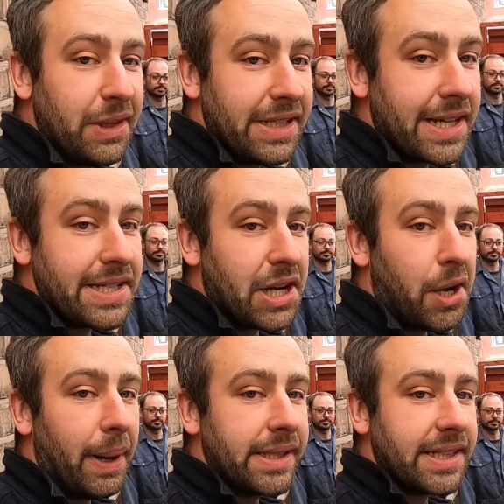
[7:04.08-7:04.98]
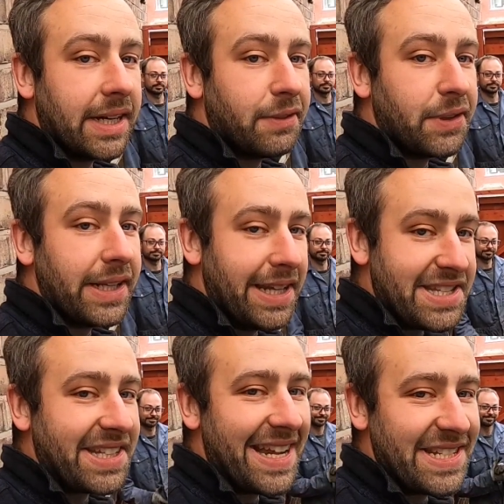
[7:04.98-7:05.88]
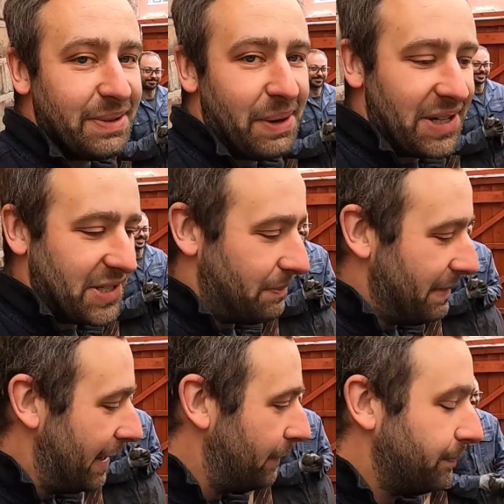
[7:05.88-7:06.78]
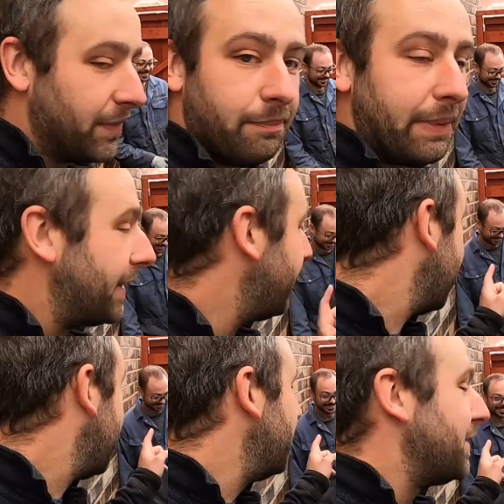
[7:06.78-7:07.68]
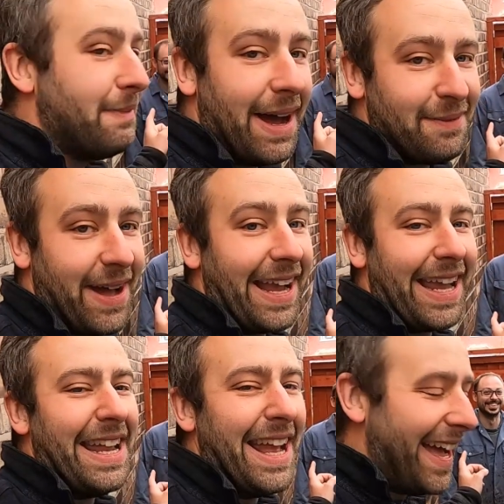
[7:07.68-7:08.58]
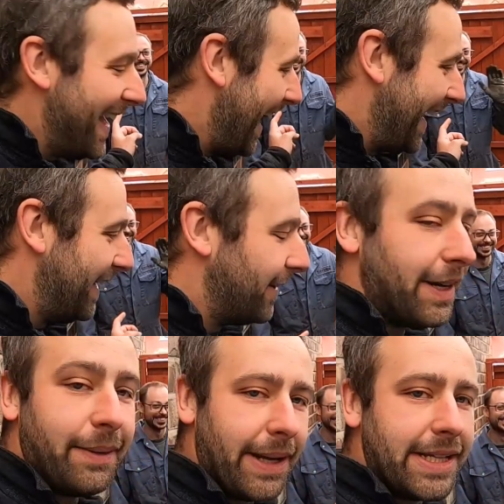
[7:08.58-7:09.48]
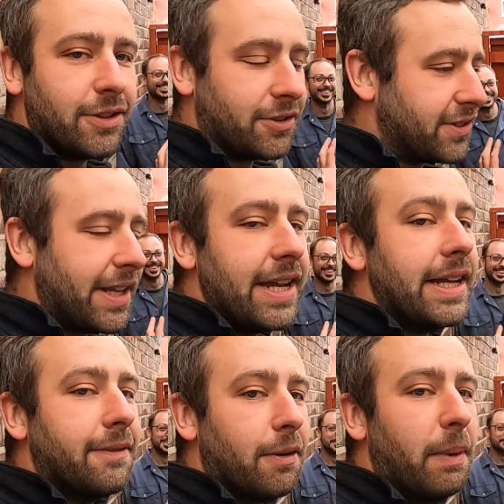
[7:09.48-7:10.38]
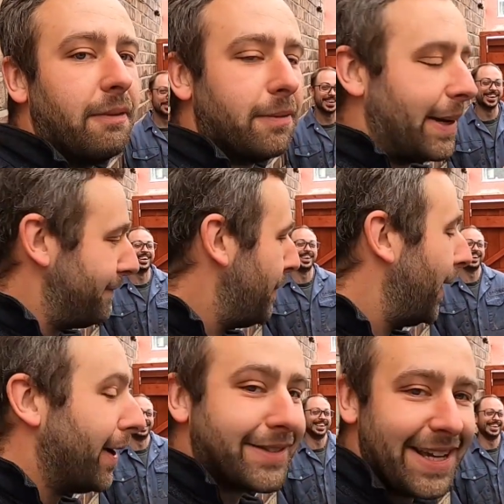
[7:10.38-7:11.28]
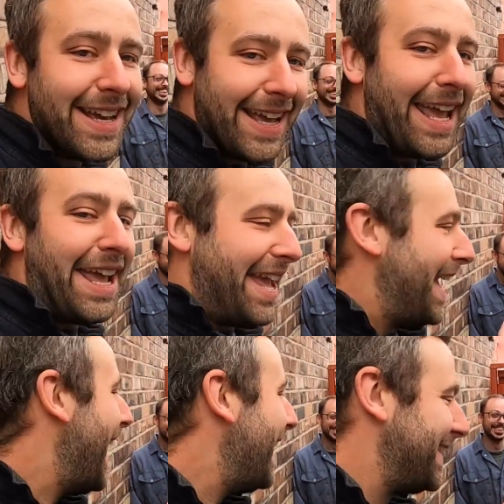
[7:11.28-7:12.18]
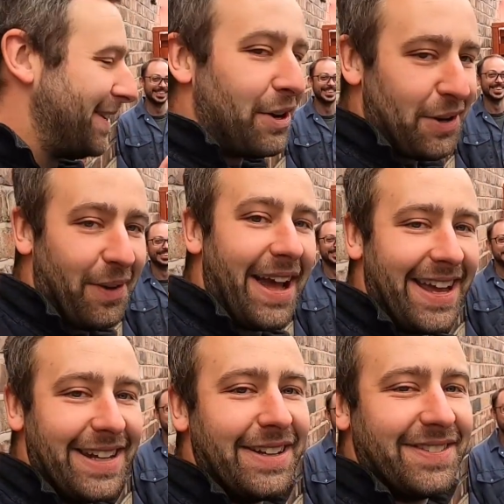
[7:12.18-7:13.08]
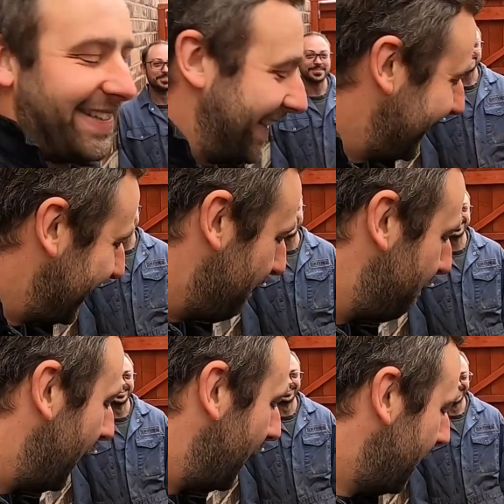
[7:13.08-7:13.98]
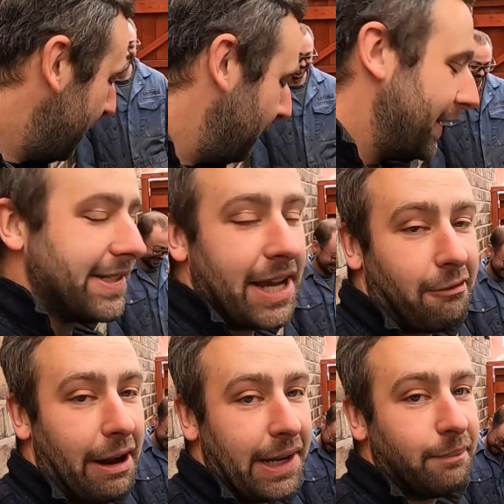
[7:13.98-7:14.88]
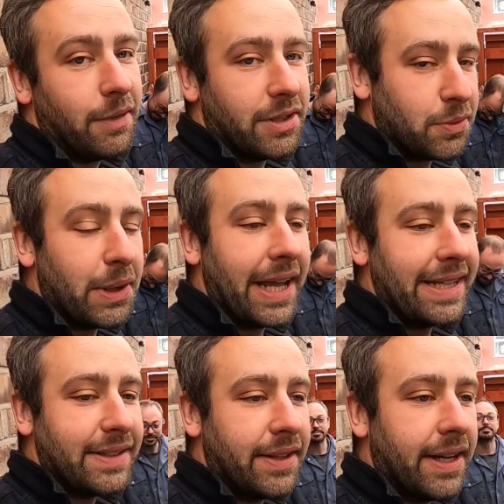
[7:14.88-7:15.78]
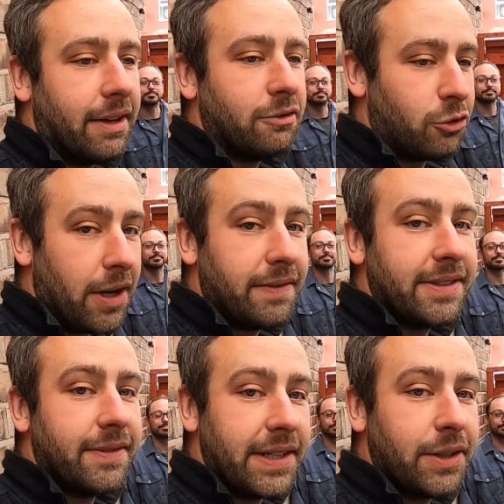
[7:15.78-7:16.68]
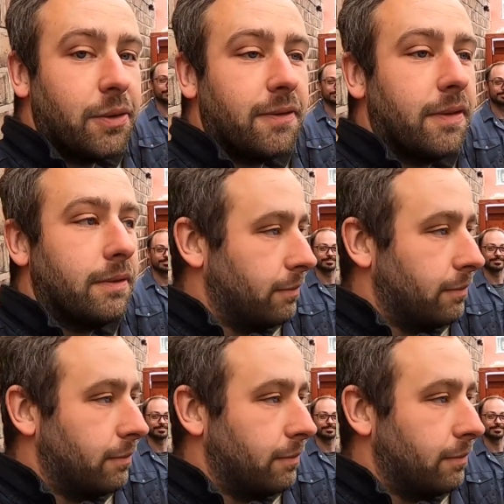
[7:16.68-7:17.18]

Let's get this car back together. It needs to get to the workshop now. Big thank you to Matt for hanging on. He's not just stayed here for a month waiting for parts. He has gone away and obviously done stuff, but let's get cracking. Just want to get this done now, drive this vehicle.